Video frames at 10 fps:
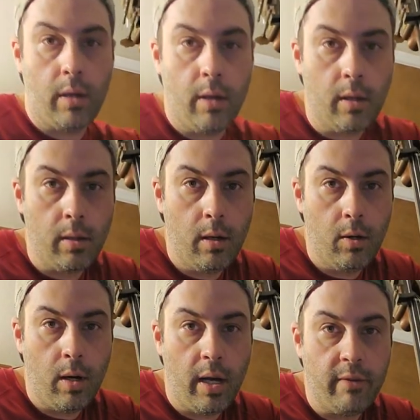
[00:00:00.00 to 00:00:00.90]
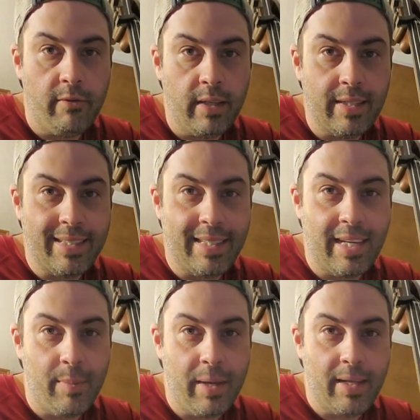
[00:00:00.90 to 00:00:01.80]
Hello,
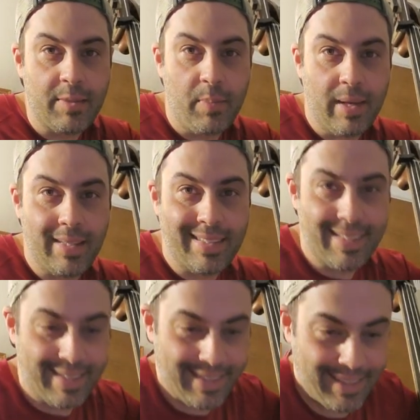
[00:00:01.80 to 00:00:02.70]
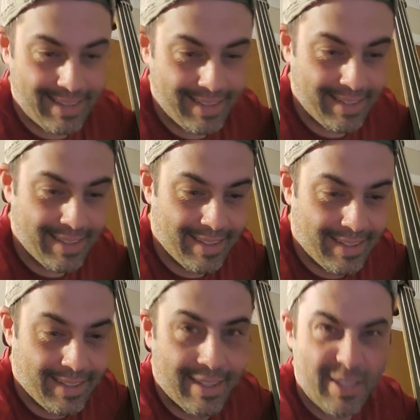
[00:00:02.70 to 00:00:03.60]
IVCMS bases.
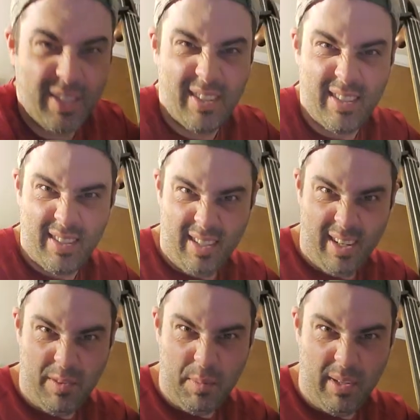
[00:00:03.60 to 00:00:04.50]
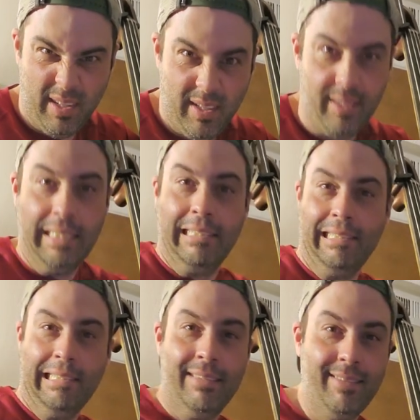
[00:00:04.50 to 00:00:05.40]
It's good to see everybody,
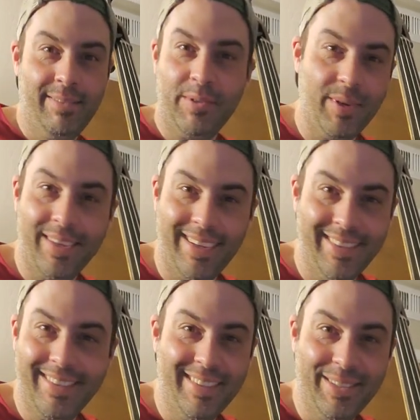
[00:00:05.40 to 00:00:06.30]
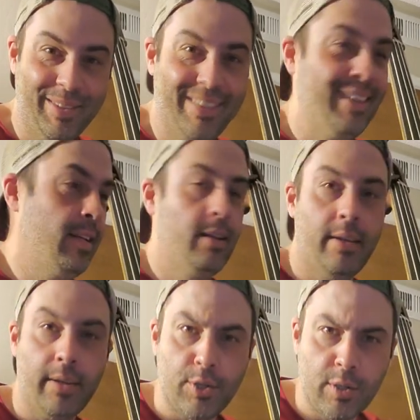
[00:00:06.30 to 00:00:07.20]
even though I can't see you,
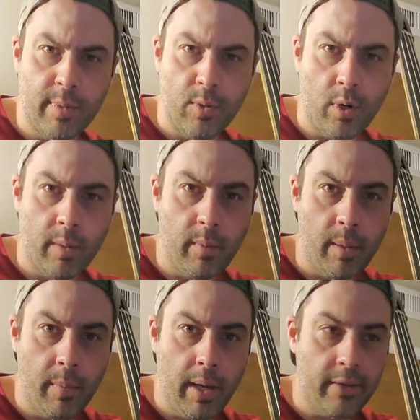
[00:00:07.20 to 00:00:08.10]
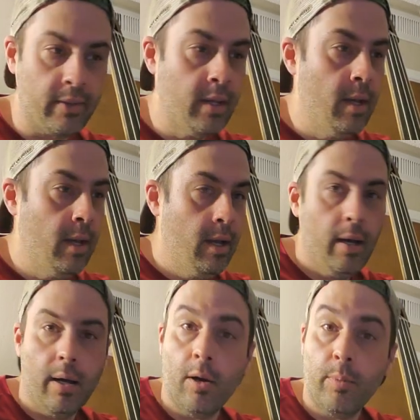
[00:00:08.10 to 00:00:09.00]
and I should be wearing my mask.
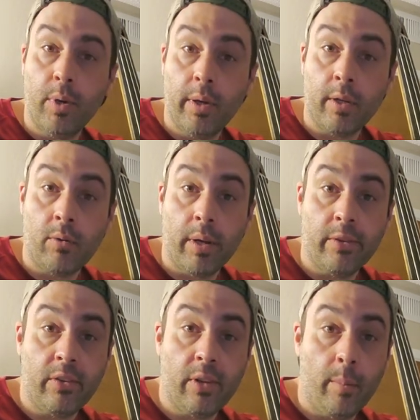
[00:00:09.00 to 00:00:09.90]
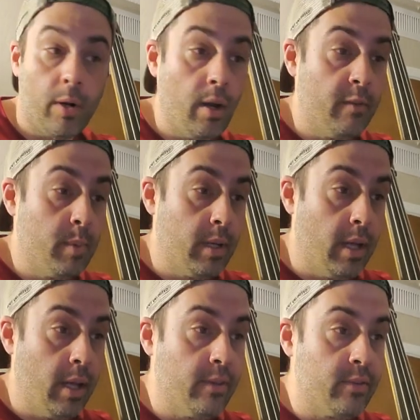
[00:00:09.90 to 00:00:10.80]
I hope you had a great summer. I've been
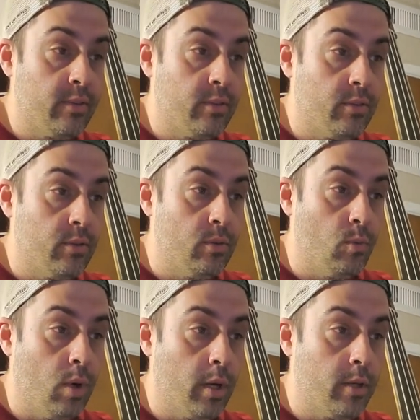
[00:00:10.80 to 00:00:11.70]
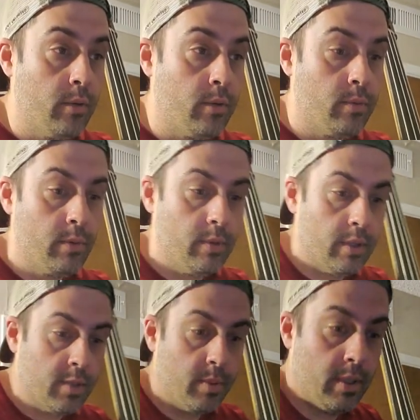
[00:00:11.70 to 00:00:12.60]
asked to walk you through
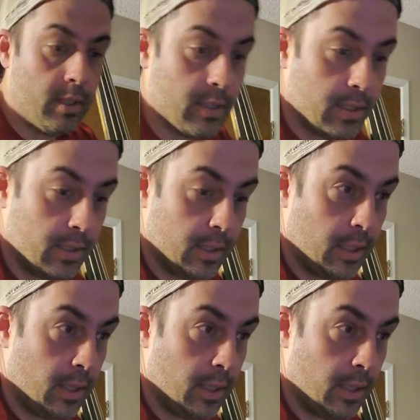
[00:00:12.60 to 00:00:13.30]
this piece,